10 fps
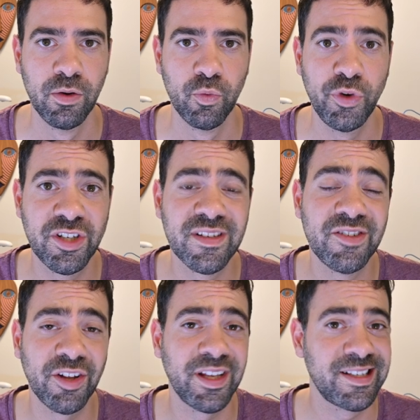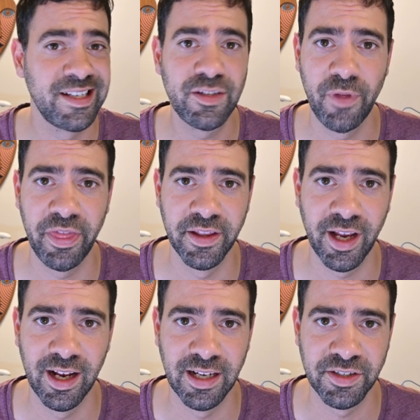which does not exist within the
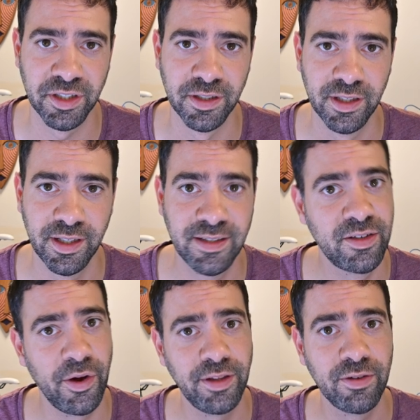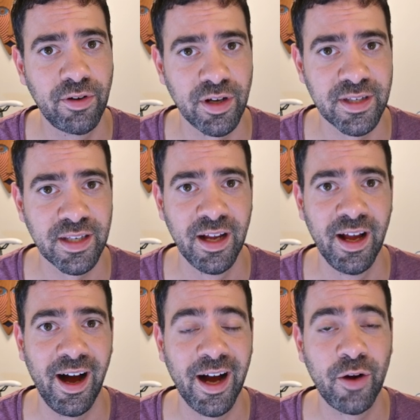cluster. It's going to cause
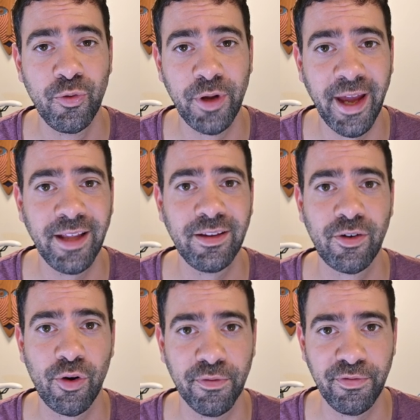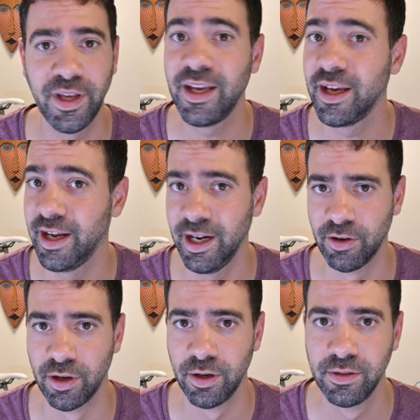a create config
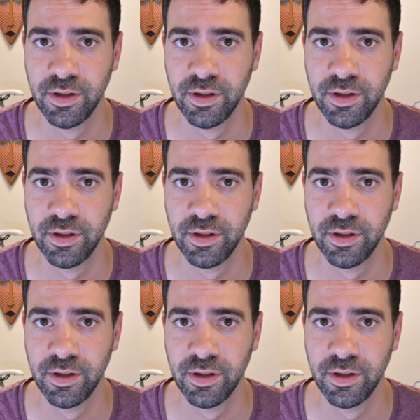error.